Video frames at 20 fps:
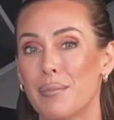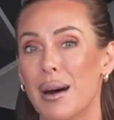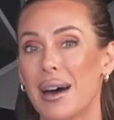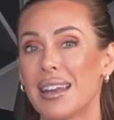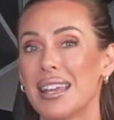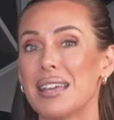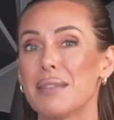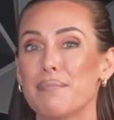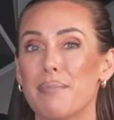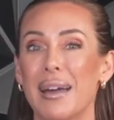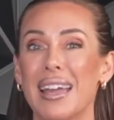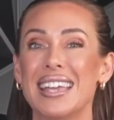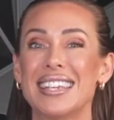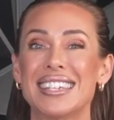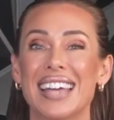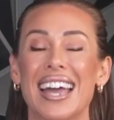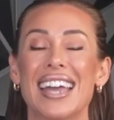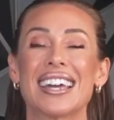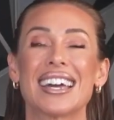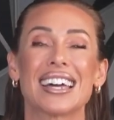But it may
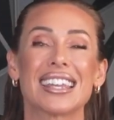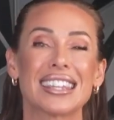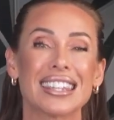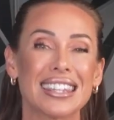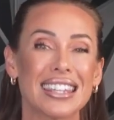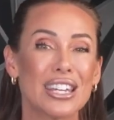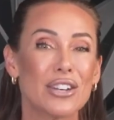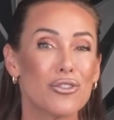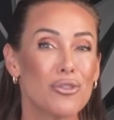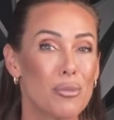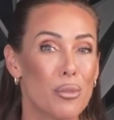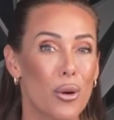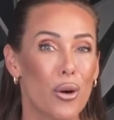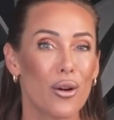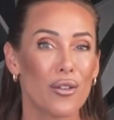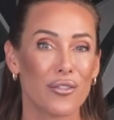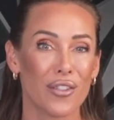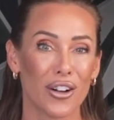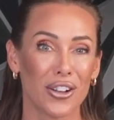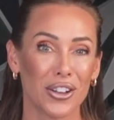take a little
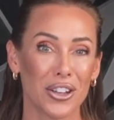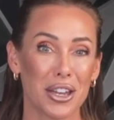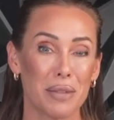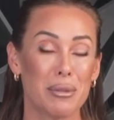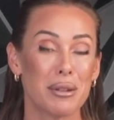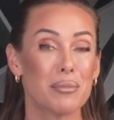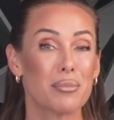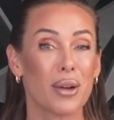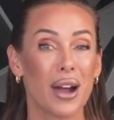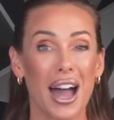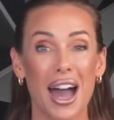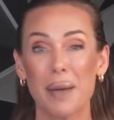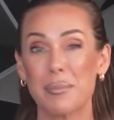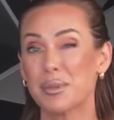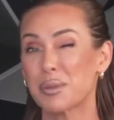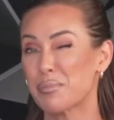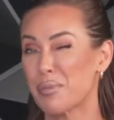more volume and perhaps